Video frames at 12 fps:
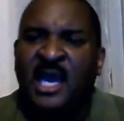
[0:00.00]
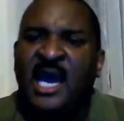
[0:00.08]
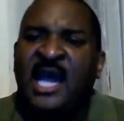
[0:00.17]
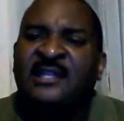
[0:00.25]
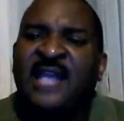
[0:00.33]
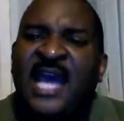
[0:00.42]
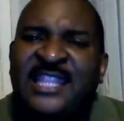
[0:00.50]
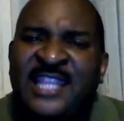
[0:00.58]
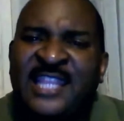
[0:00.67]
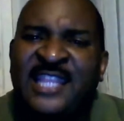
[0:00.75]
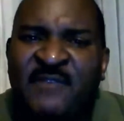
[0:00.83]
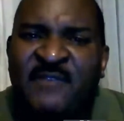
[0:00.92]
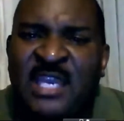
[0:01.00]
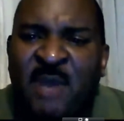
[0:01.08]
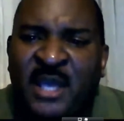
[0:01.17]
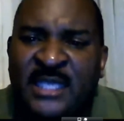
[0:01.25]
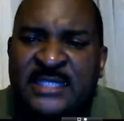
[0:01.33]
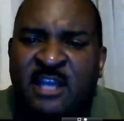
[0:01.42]
And I think if
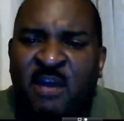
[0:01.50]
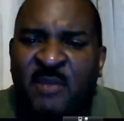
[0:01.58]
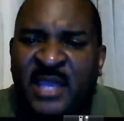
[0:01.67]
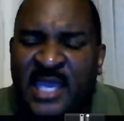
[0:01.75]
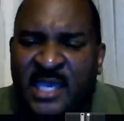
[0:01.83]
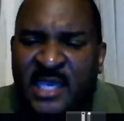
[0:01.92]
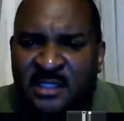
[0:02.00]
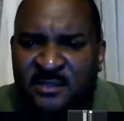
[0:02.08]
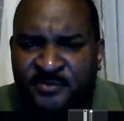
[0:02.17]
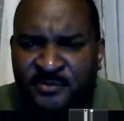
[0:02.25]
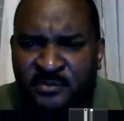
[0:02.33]
anybody is coming in,